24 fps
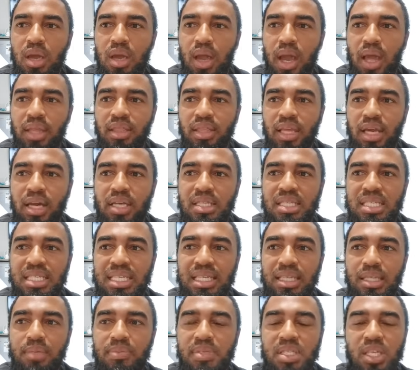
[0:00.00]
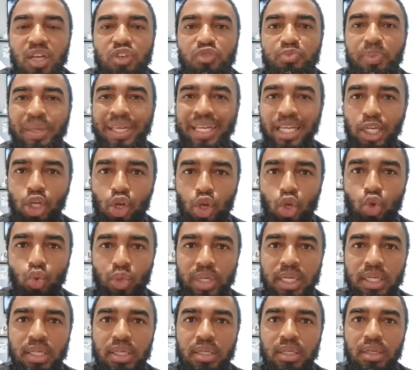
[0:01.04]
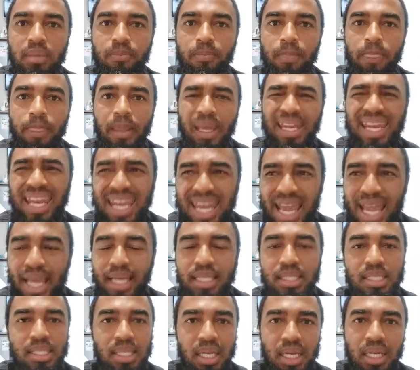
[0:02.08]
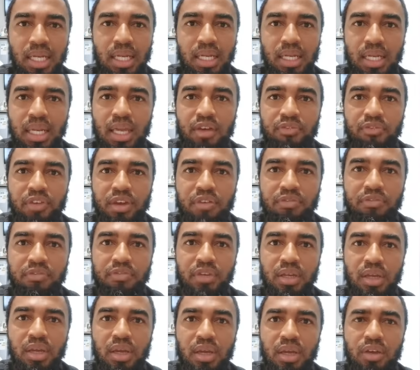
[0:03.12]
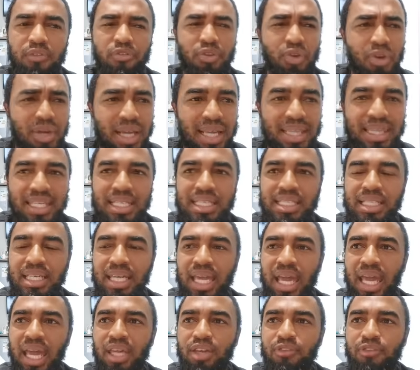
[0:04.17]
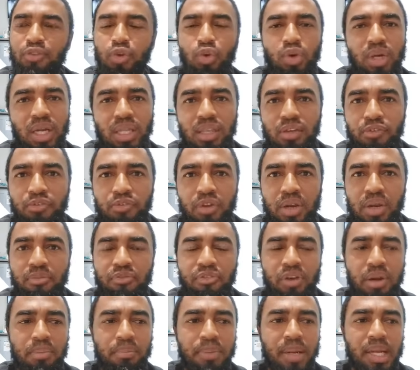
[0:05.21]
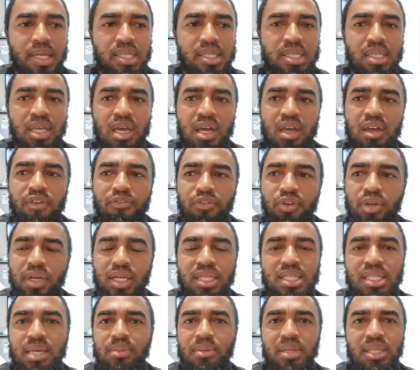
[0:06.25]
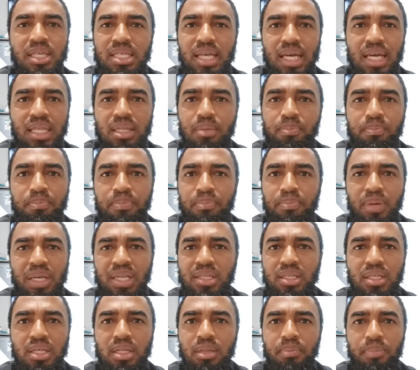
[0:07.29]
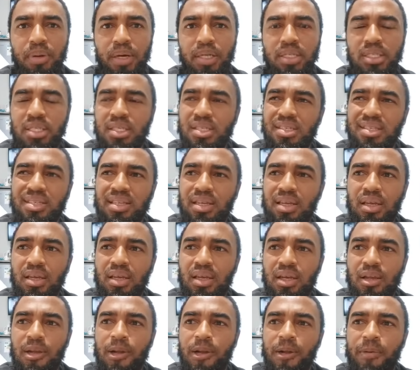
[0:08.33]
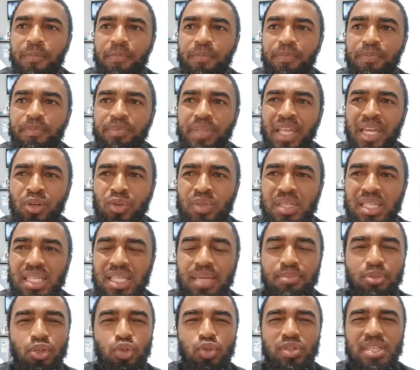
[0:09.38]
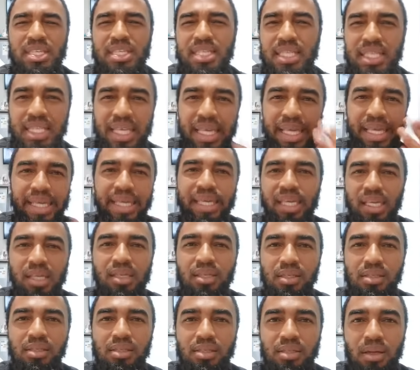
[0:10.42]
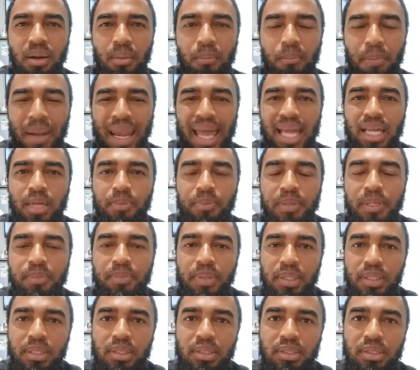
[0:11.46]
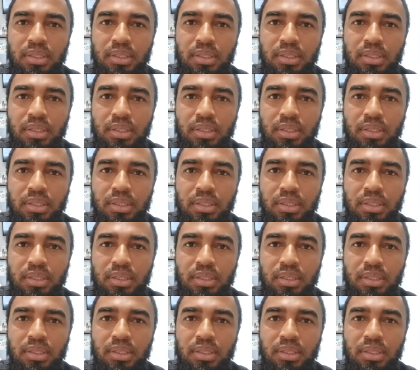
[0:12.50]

and they are seeing themselves being included in an ANC and an EFF. If you look at the DA, if you look at the Freedom Front Plus, if you look at some of these other political parties, they don't seem to see black people.